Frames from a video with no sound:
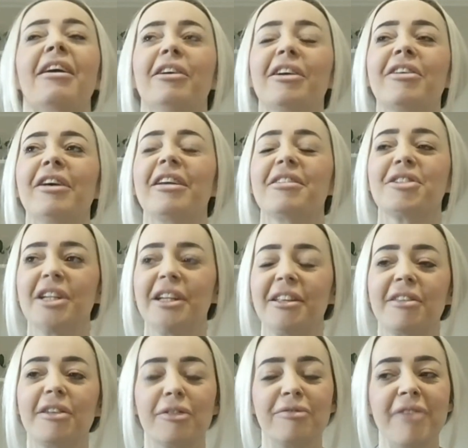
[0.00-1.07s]
good question.
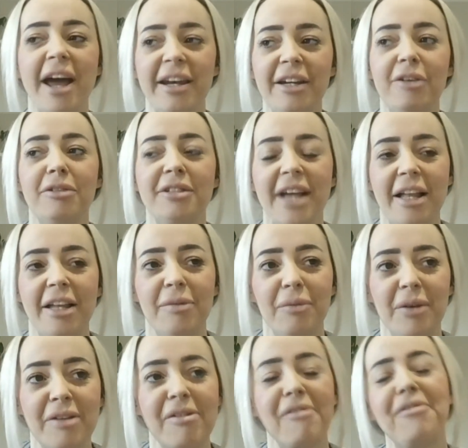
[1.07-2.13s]
So radical talent, when
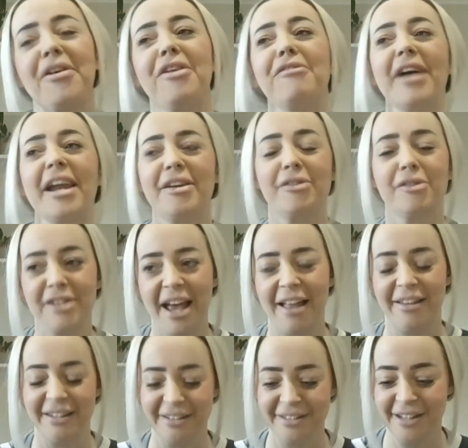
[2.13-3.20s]
I refer to radical
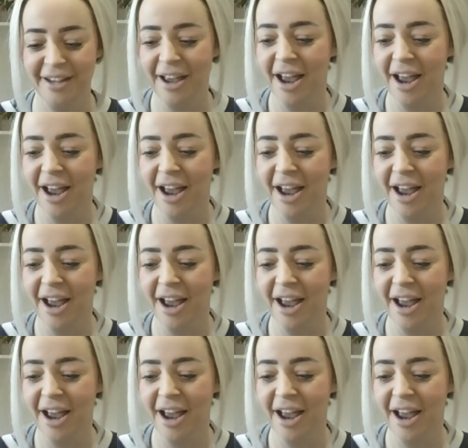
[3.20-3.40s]
talent,